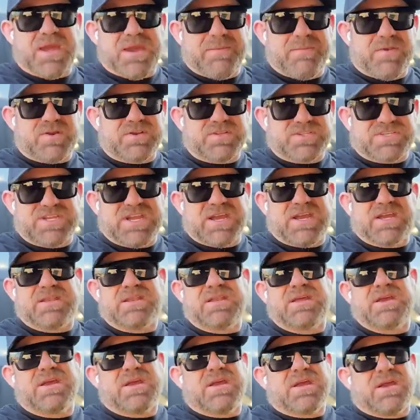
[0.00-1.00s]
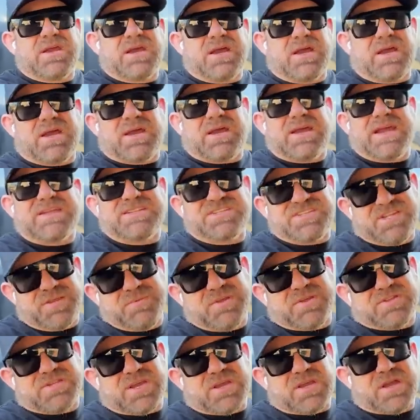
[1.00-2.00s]
I'mUncleChet uh, at
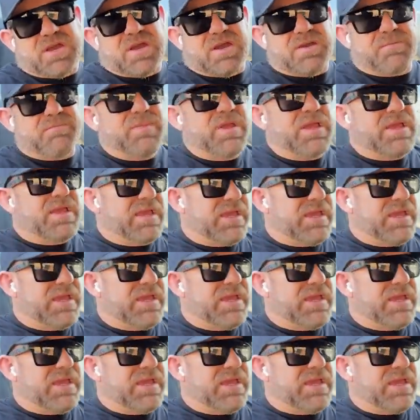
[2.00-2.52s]
gmail dot com,